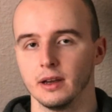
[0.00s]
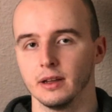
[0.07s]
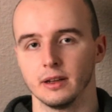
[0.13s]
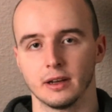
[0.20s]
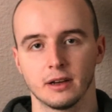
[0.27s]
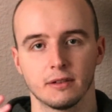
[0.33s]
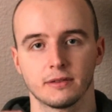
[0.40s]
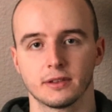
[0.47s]

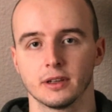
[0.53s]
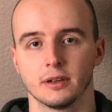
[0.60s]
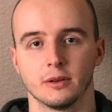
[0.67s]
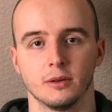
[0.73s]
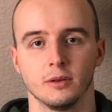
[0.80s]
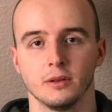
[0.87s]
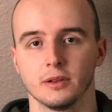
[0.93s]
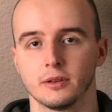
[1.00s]
And after
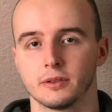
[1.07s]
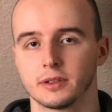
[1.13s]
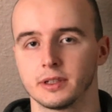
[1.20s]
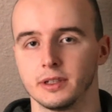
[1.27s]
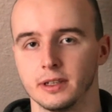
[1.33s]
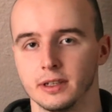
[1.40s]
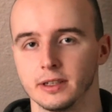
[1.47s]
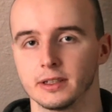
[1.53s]
all
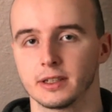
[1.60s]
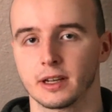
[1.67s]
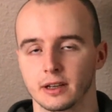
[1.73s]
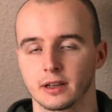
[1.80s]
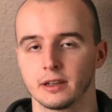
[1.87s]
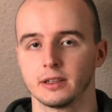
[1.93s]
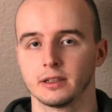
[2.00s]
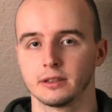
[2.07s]
those years,
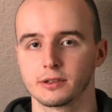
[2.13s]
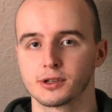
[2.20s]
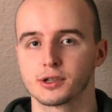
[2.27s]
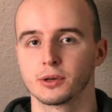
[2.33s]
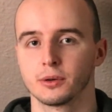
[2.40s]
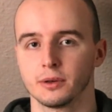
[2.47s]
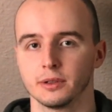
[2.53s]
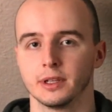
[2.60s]
I can now
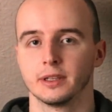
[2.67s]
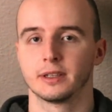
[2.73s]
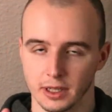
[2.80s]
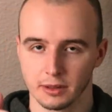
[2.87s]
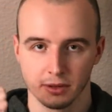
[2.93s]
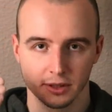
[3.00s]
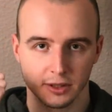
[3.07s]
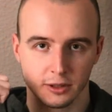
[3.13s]
show you that
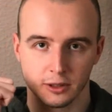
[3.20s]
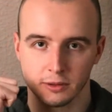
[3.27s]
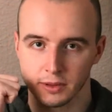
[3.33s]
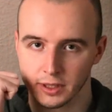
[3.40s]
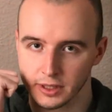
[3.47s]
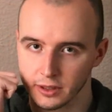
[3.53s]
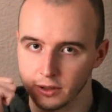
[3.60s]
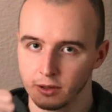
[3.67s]
there was
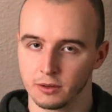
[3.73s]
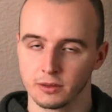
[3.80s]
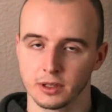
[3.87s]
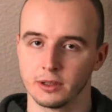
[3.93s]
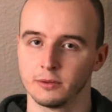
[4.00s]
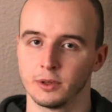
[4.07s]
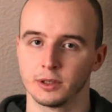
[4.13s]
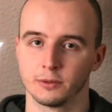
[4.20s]
always
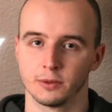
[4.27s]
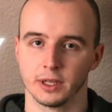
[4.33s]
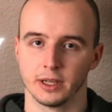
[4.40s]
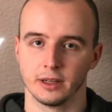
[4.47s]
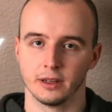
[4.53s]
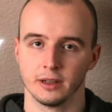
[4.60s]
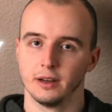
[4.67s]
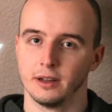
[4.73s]
only one
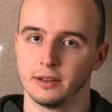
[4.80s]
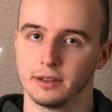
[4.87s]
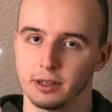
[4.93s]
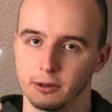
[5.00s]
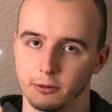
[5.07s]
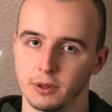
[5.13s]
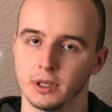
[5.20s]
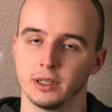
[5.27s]
way, and
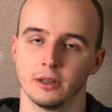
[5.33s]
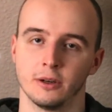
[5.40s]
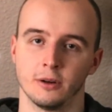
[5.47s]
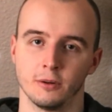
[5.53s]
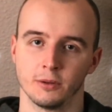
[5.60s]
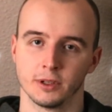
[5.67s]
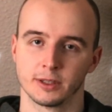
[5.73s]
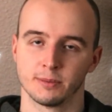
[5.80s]
there will
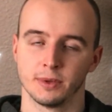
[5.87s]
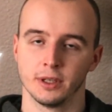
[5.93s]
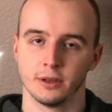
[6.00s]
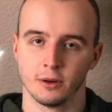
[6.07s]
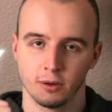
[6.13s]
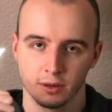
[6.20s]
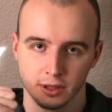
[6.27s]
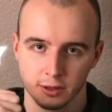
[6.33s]
always
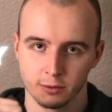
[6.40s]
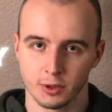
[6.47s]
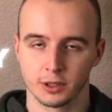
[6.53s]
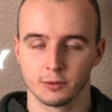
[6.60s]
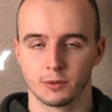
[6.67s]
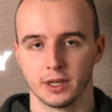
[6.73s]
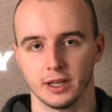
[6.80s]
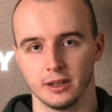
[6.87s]
be only
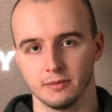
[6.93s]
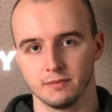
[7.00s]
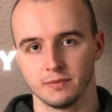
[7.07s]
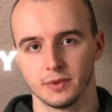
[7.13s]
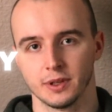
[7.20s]
one way